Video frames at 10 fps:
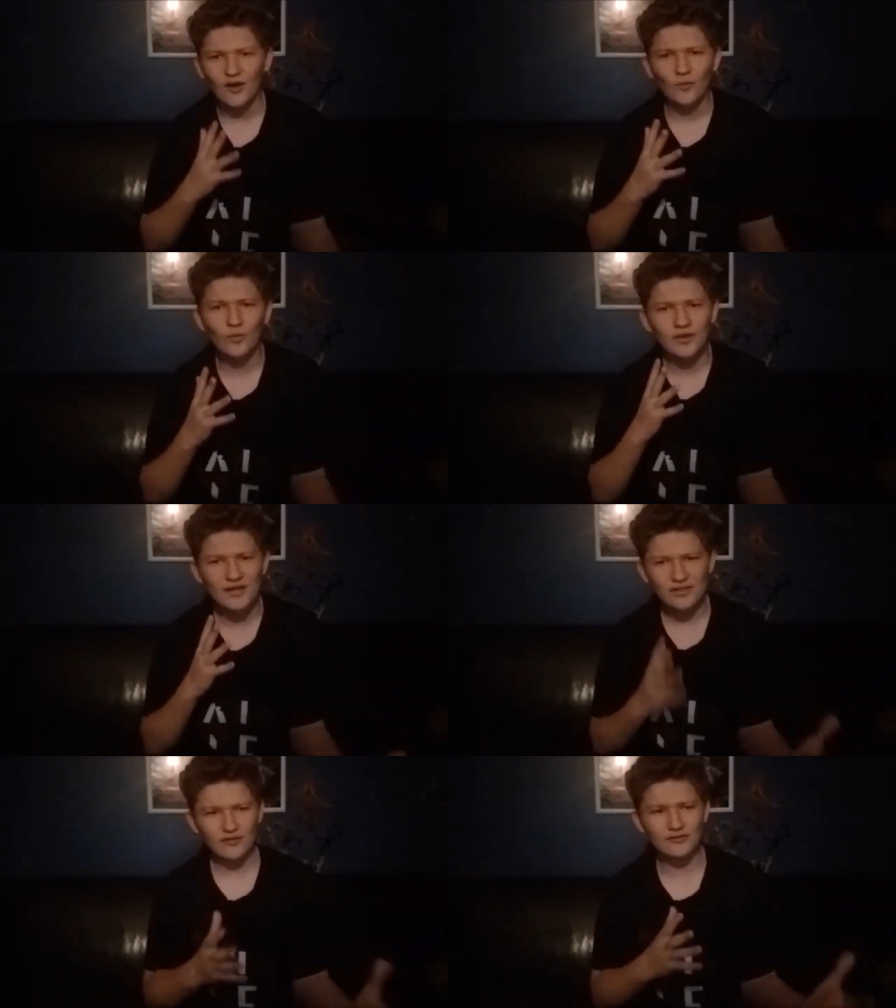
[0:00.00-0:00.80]
we're
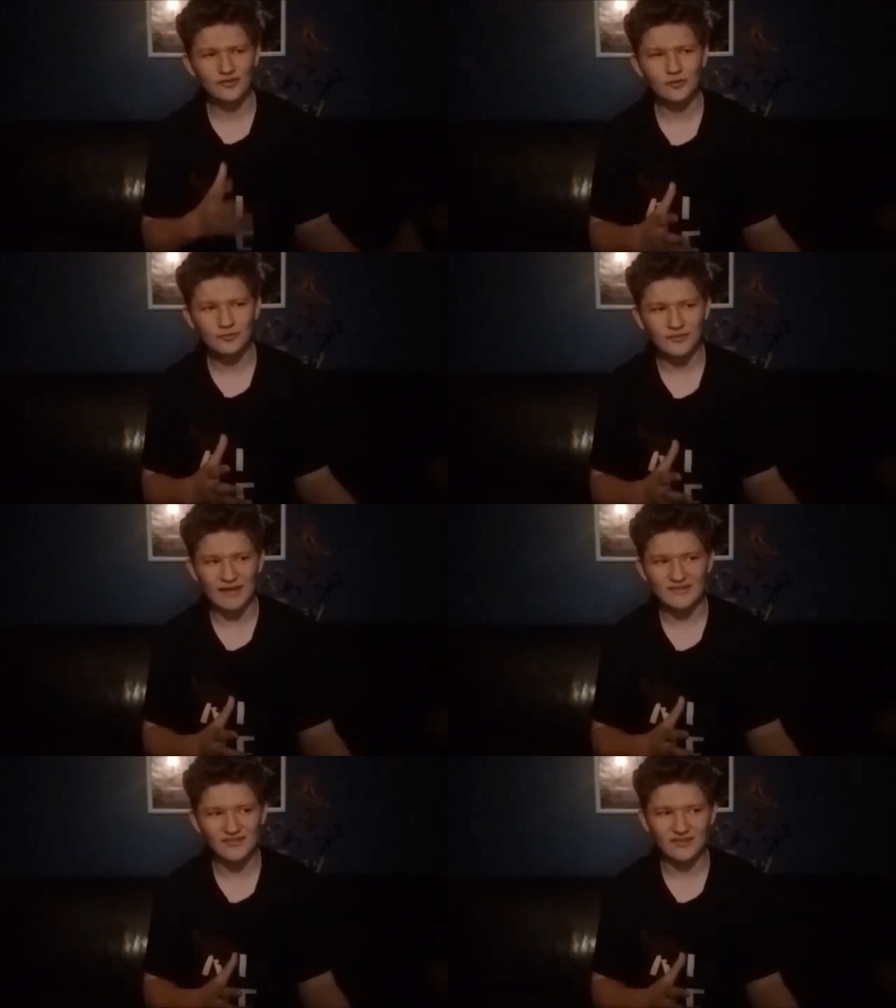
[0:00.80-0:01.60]
either too
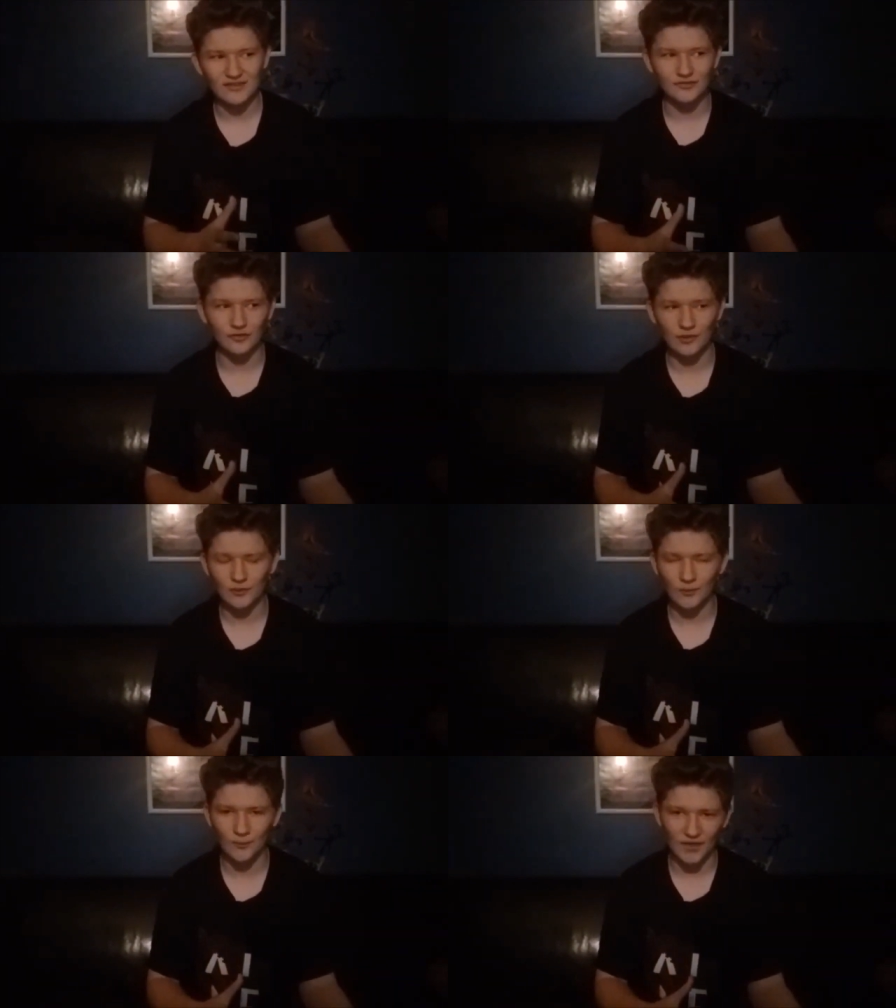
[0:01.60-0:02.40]
lazy to do
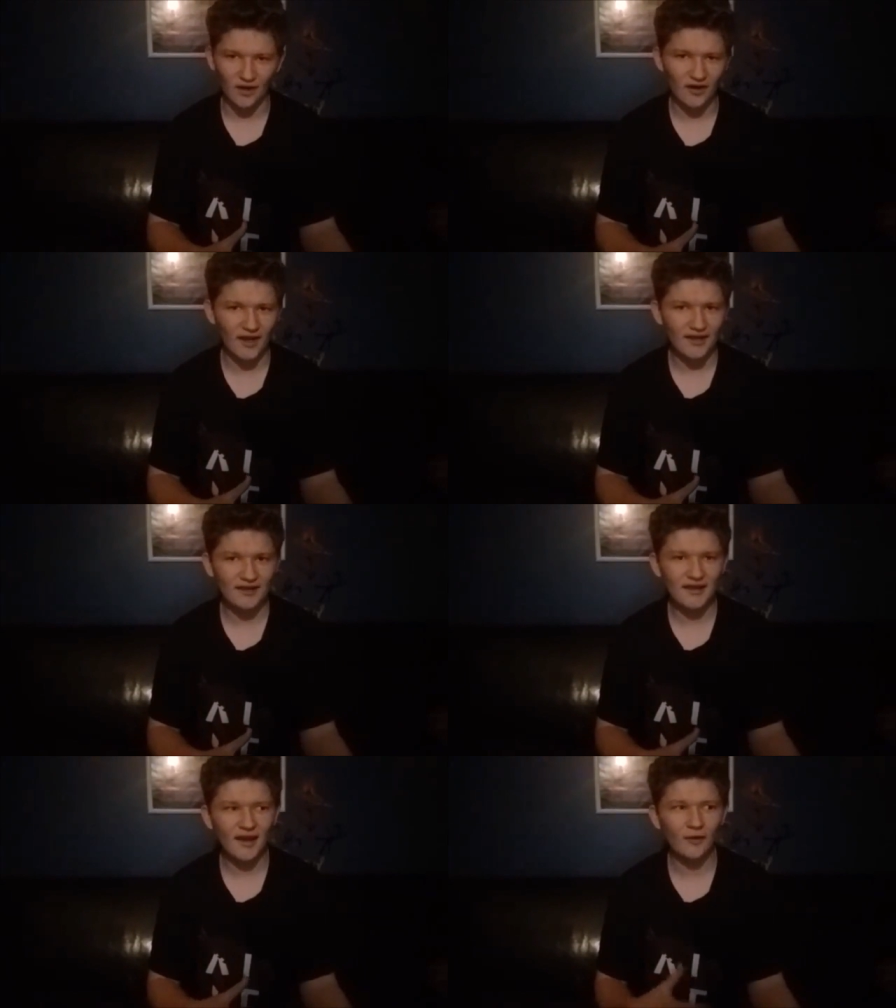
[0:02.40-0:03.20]
it when we are
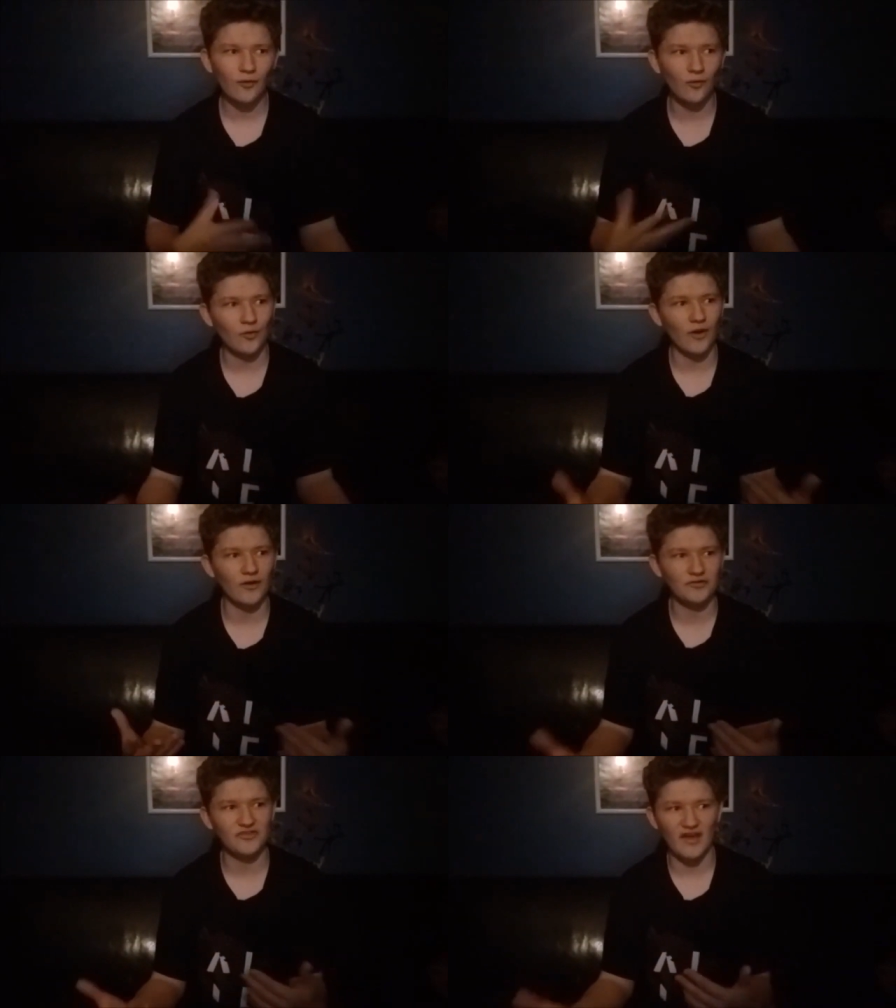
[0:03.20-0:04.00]
hanging out, or
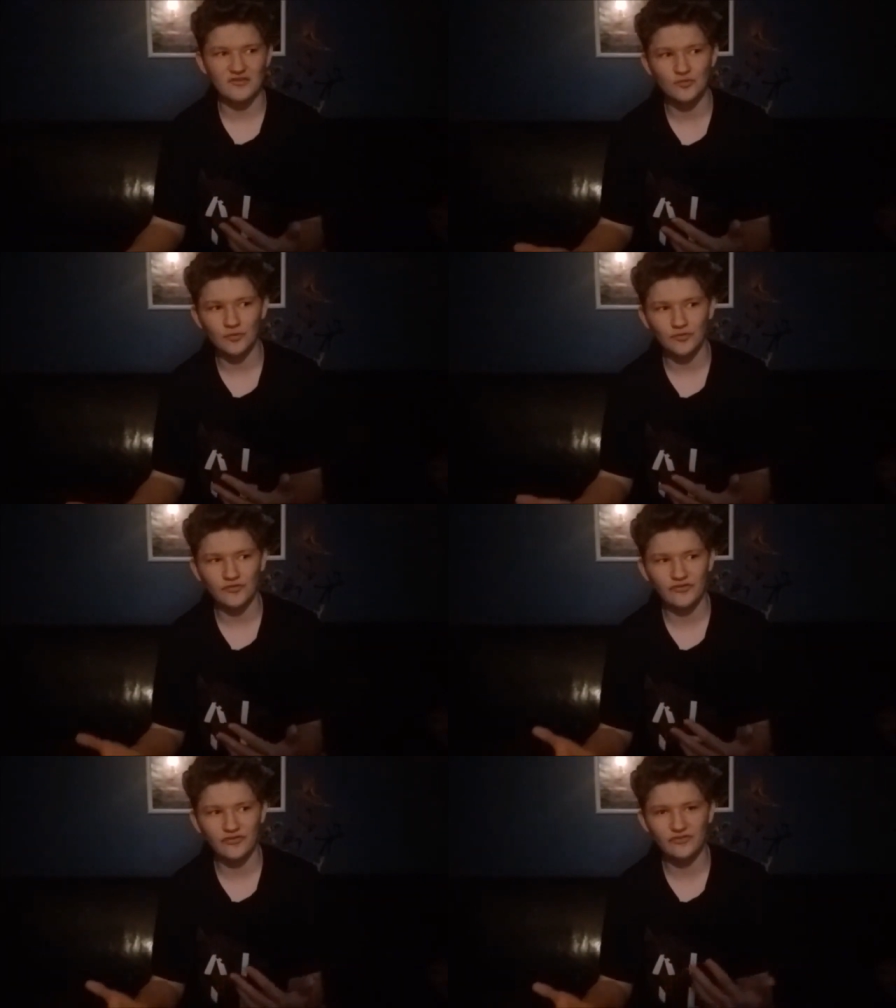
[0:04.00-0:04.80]
our
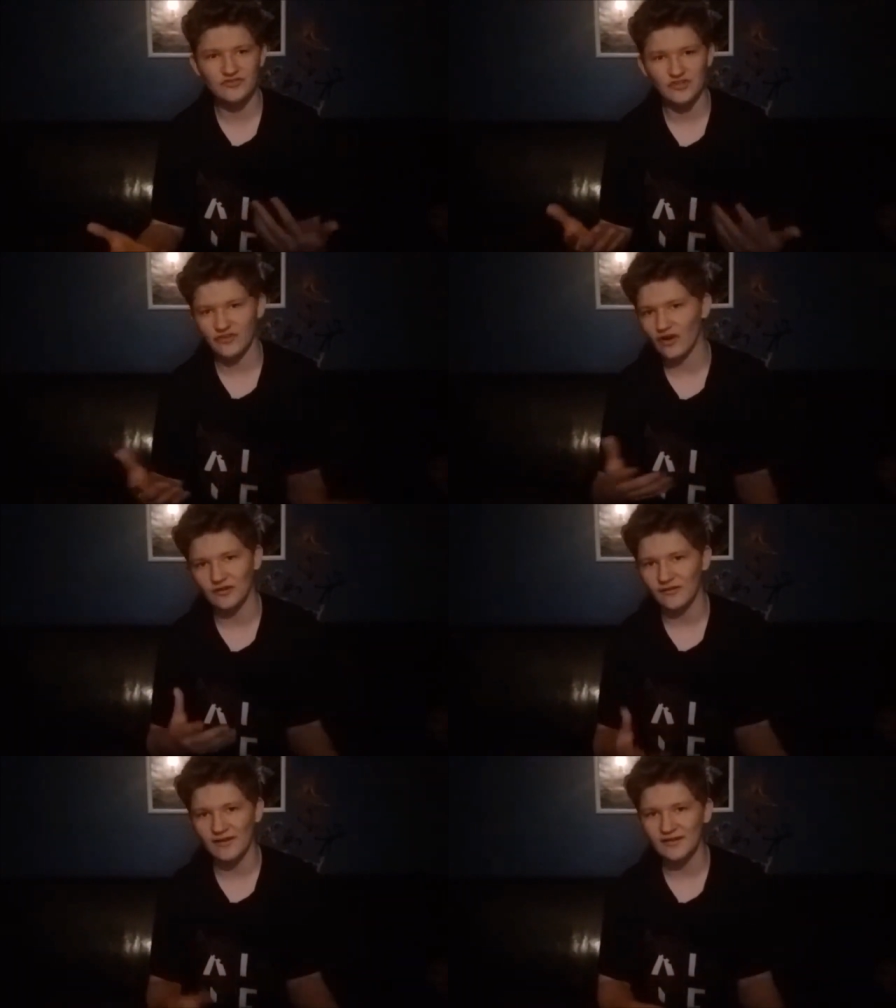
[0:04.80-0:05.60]
schedules just aren't
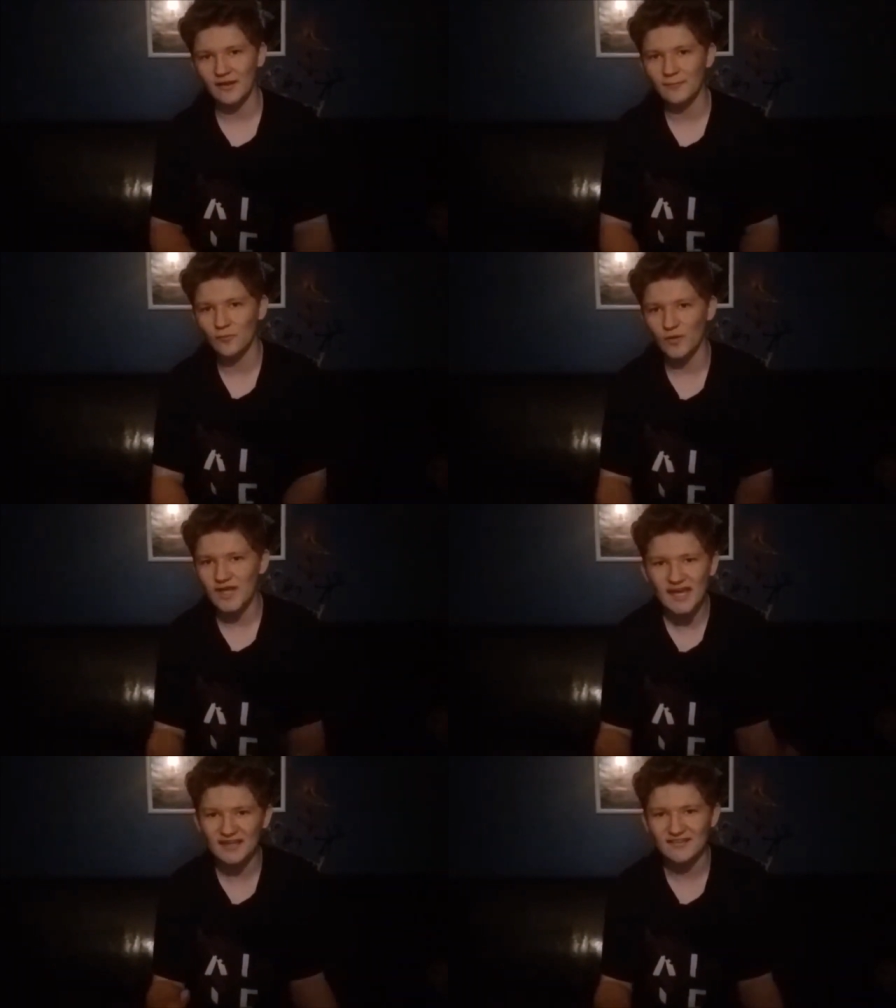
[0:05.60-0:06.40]
lining up and we
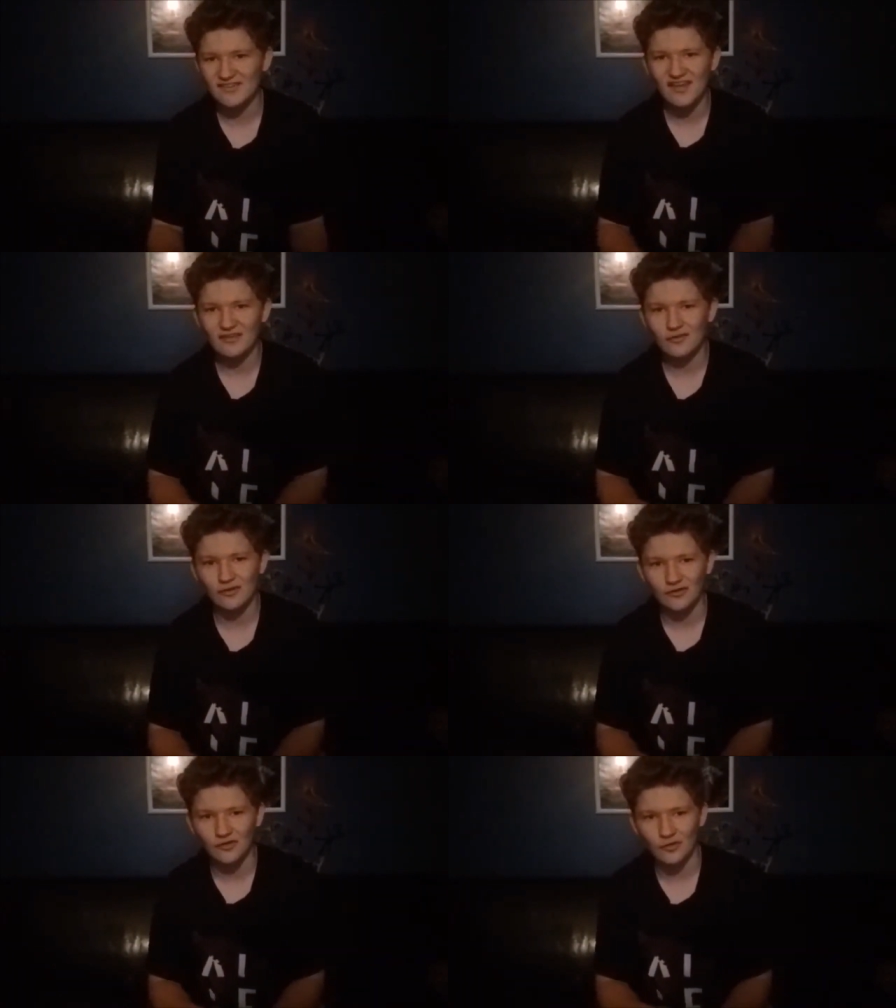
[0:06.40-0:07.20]
can't get together
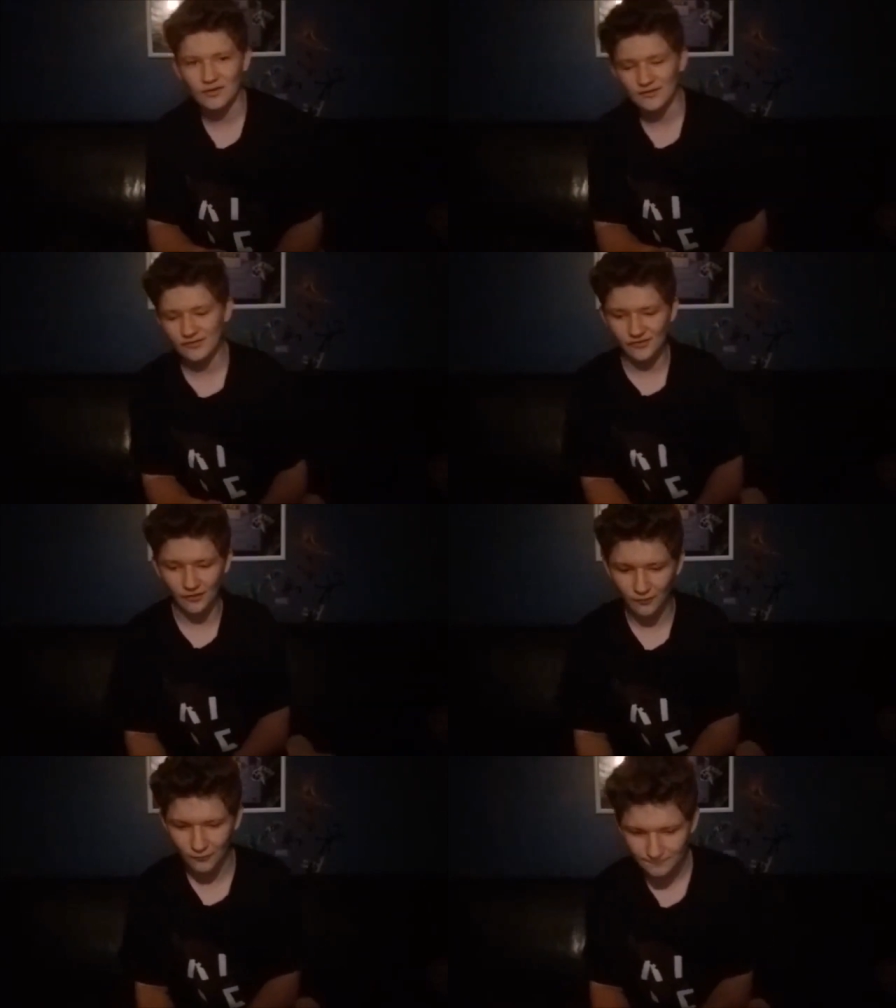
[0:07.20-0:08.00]
to do it,
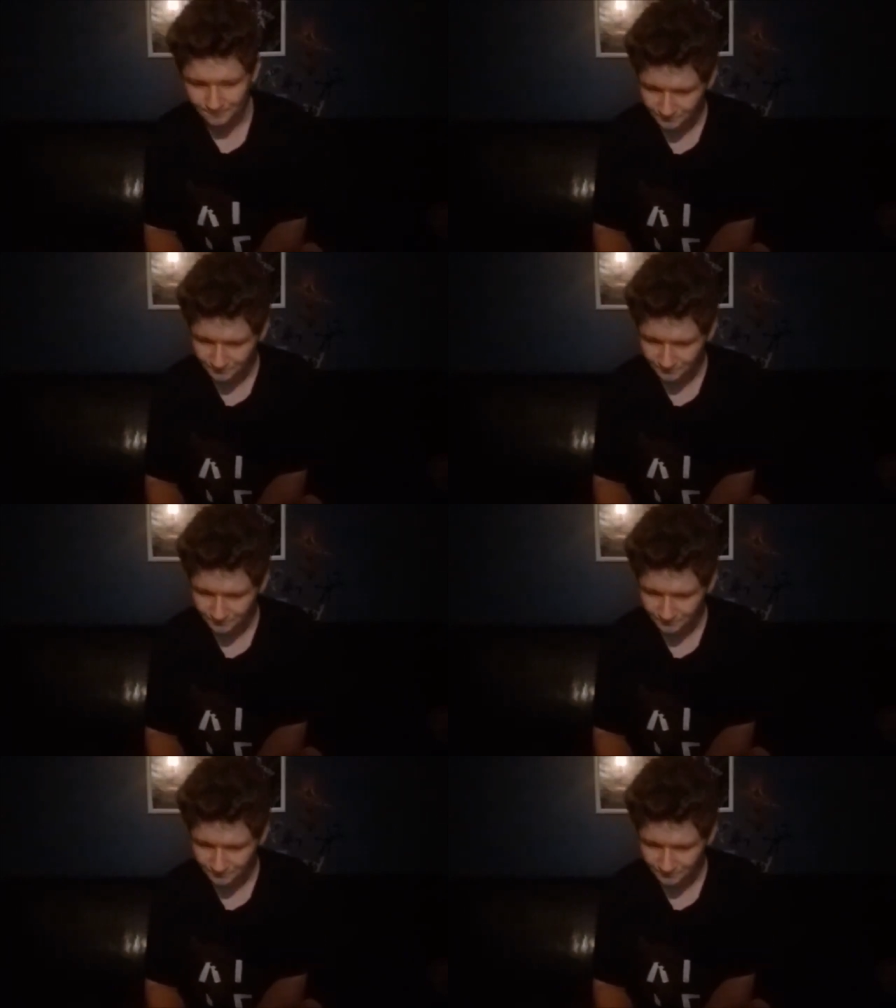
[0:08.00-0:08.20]
so